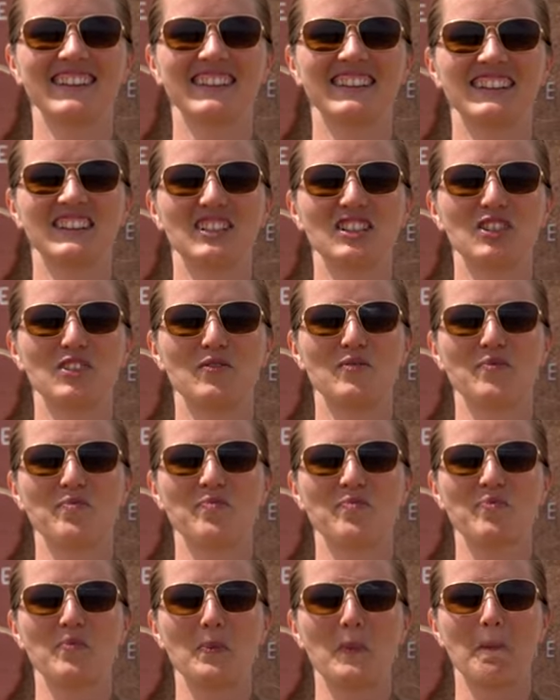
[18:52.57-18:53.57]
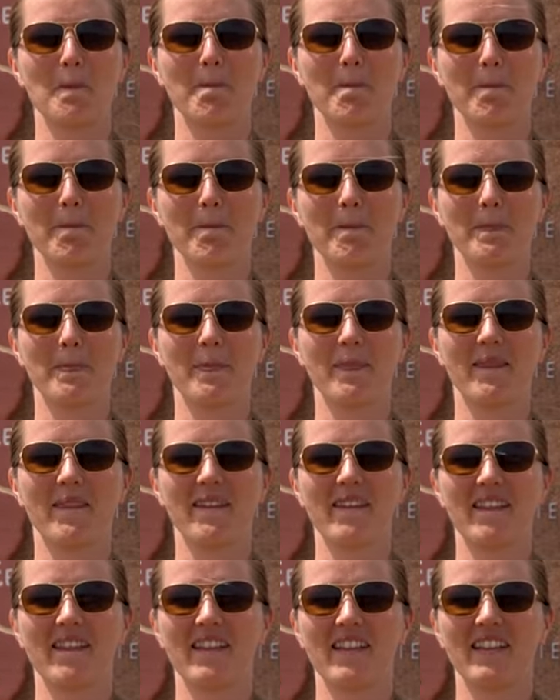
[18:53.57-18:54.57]
But you look so bored and stressed when you're
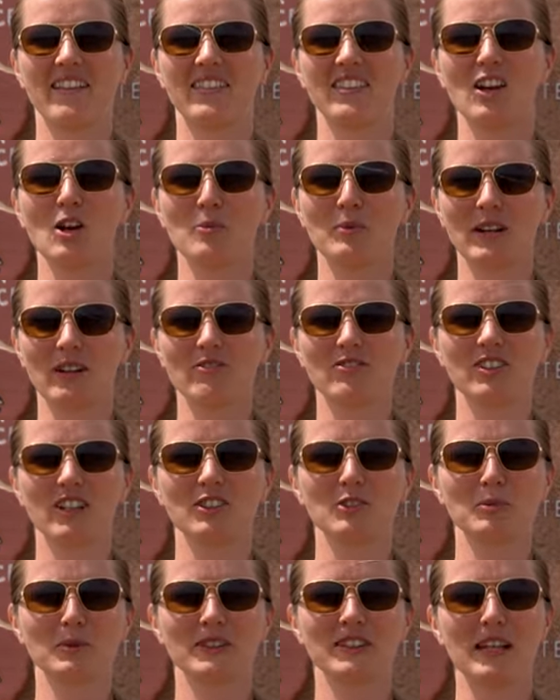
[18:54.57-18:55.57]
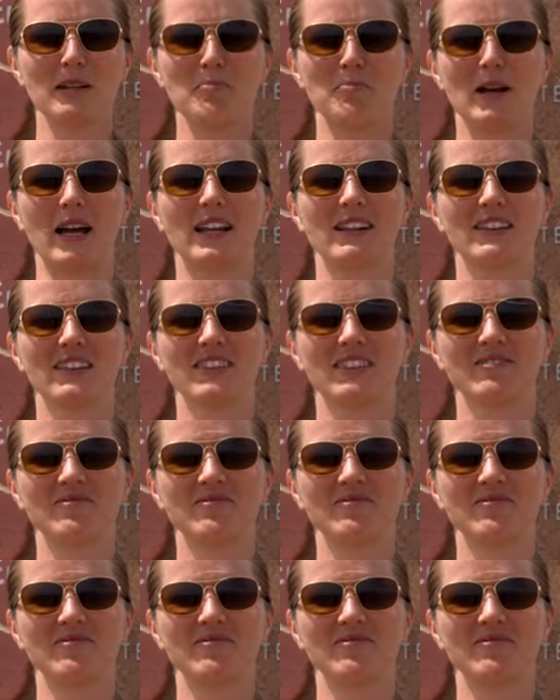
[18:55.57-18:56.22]
saying it. No, but I'm trying to be deadpan.